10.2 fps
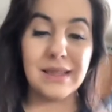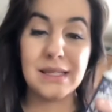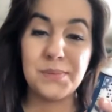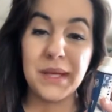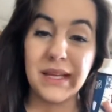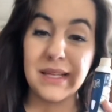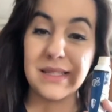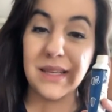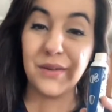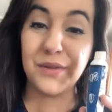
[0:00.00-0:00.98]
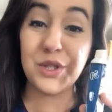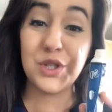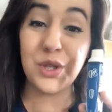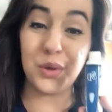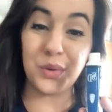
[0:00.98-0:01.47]
This pin itself is
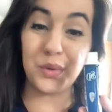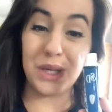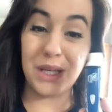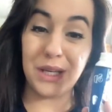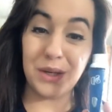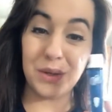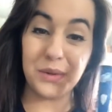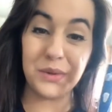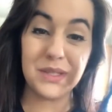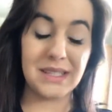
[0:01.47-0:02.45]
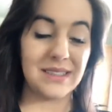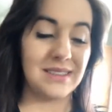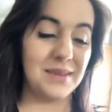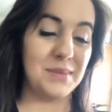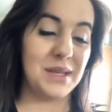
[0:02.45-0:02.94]
so cute.
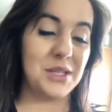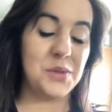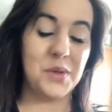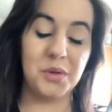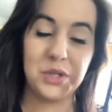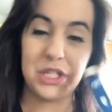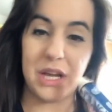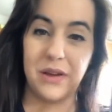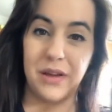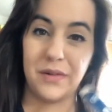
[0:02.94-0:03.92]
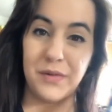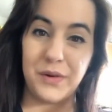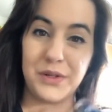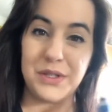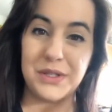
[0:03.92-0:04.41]
I'm like doing a whole shout out
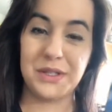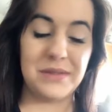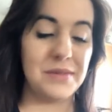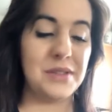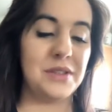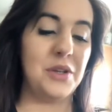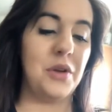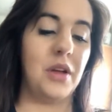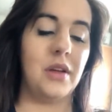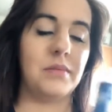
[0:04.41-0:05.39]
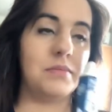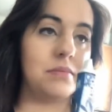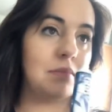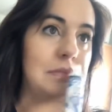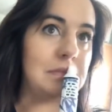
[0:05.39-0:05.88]
for
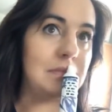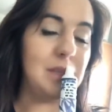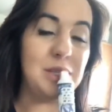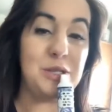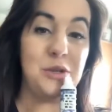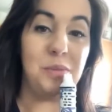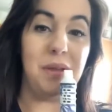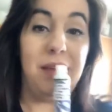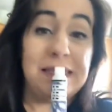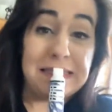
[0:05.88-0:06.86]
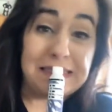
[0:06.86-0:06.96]
Snoopy.